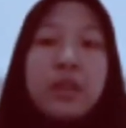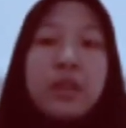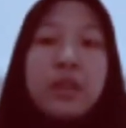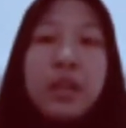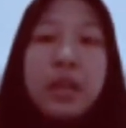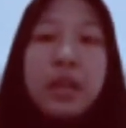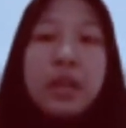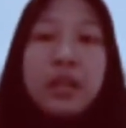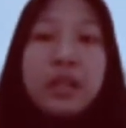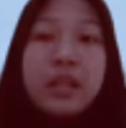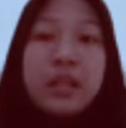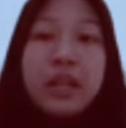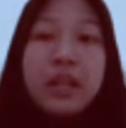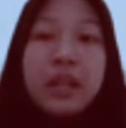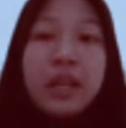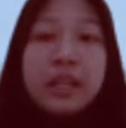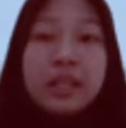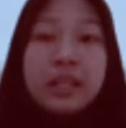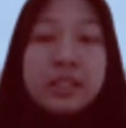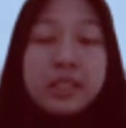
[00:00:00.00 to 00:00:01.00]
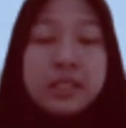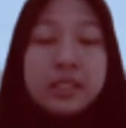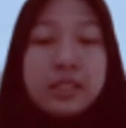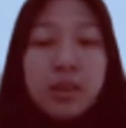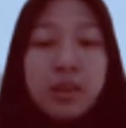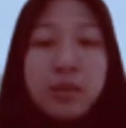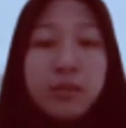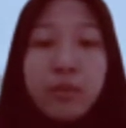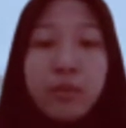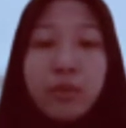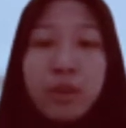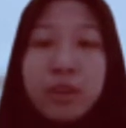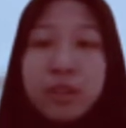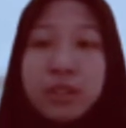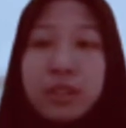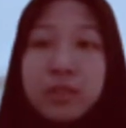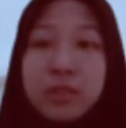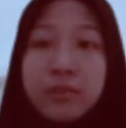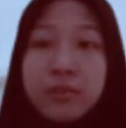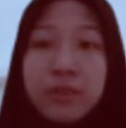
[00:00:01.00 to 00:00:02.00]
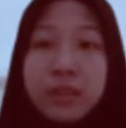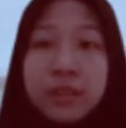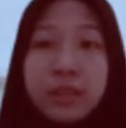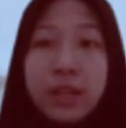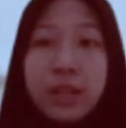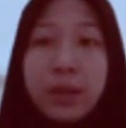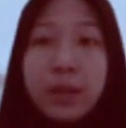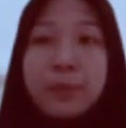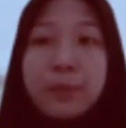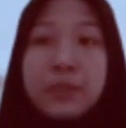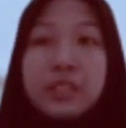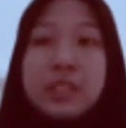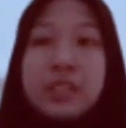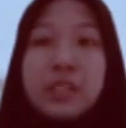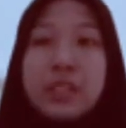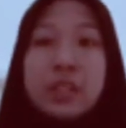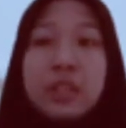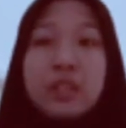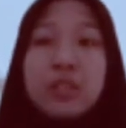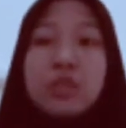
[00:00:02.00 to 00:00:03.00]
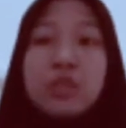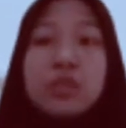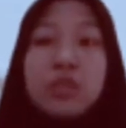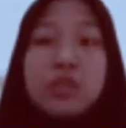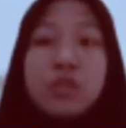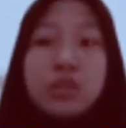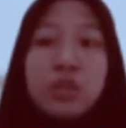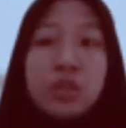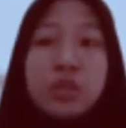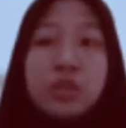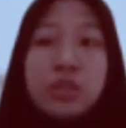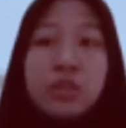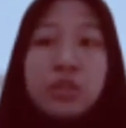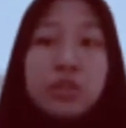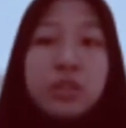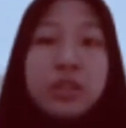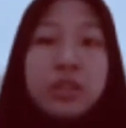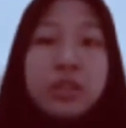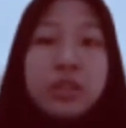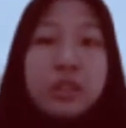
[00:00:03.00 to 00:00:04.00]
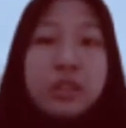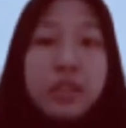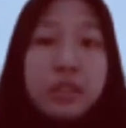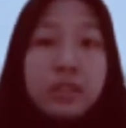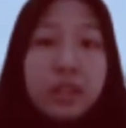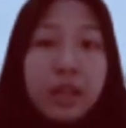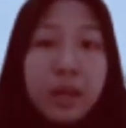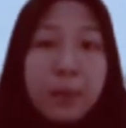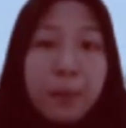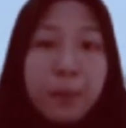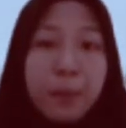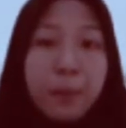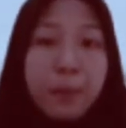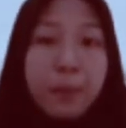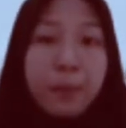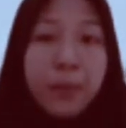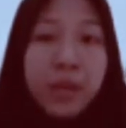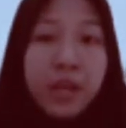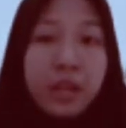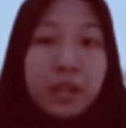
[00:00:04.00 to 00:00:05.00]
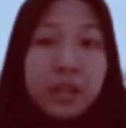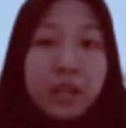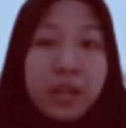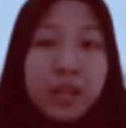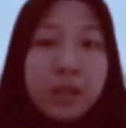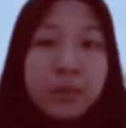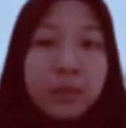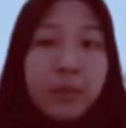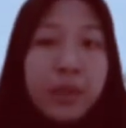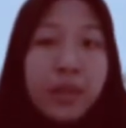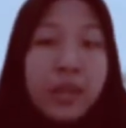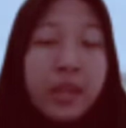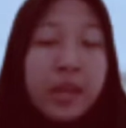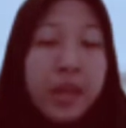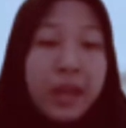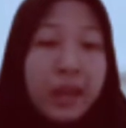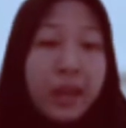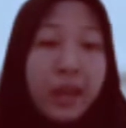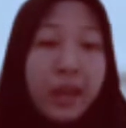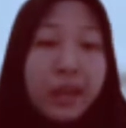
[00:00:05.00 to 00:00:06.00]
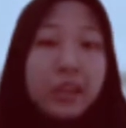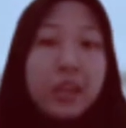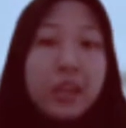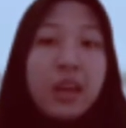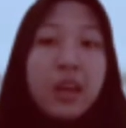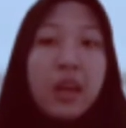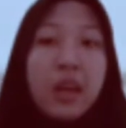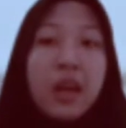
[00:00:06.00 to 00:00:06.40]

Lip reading: The hand analysis of qualitative data means that researchers read the data, mark it by hand,